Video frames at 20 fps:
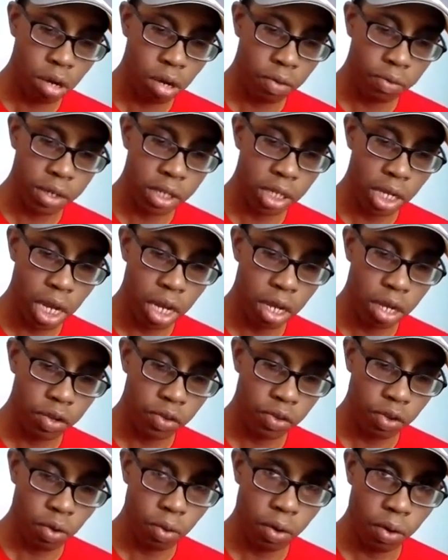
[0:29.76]
Hopefully, the day
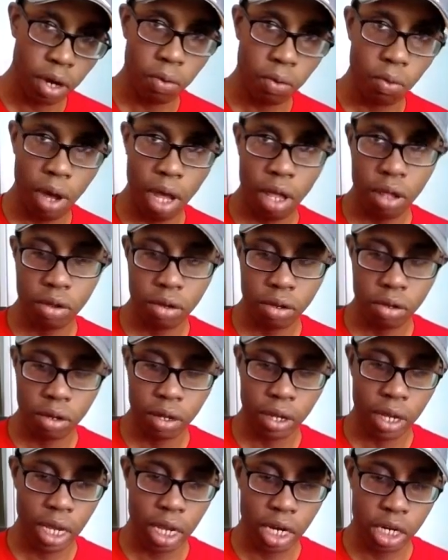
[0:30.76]
is going well,
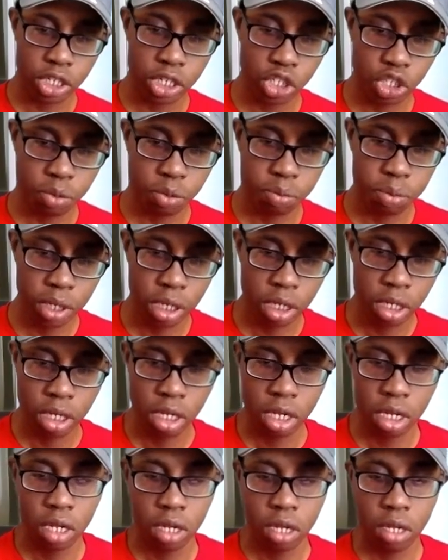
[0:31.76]
and it should be.
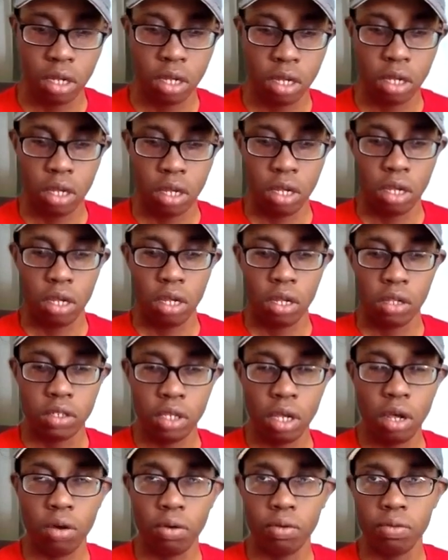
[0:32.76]

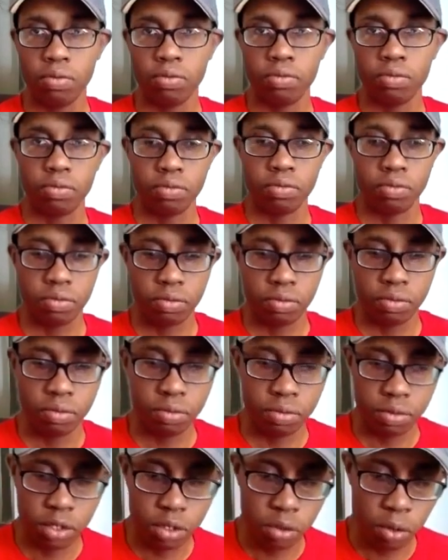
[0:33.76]
So,
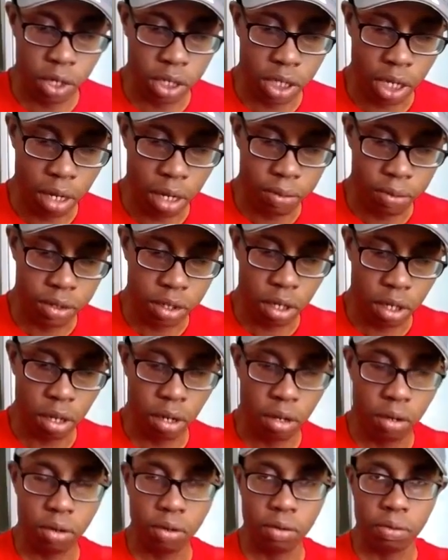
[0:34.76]
story time.
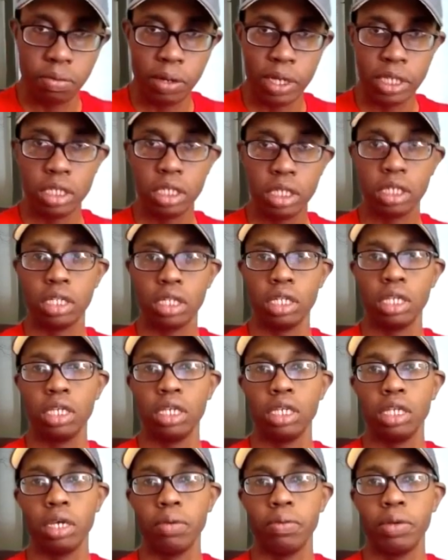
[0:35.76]
So
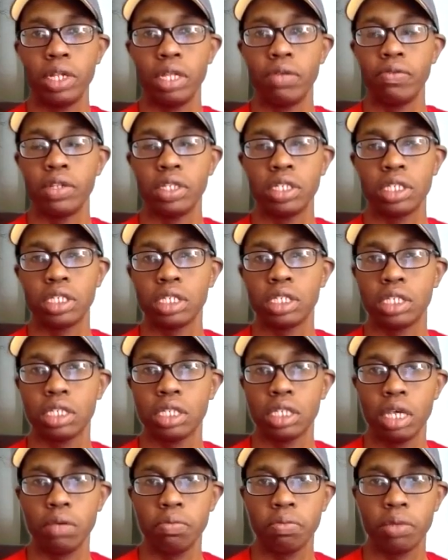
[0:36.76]
basically, I've been living in the
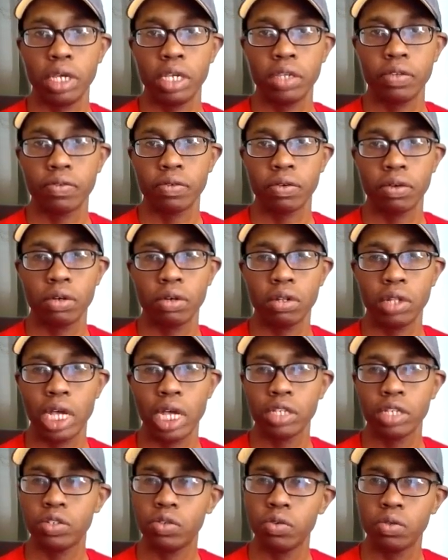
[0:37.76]
same place for the
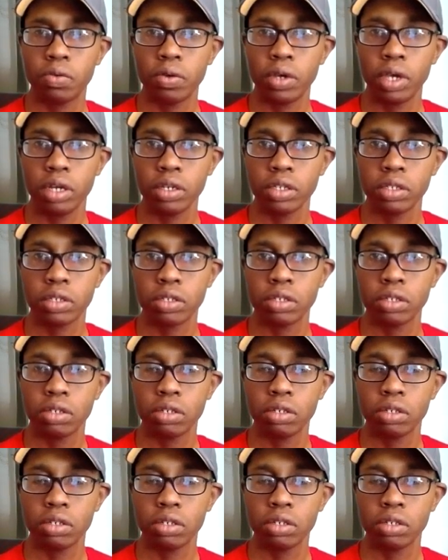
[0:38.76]
last 2, 3 years,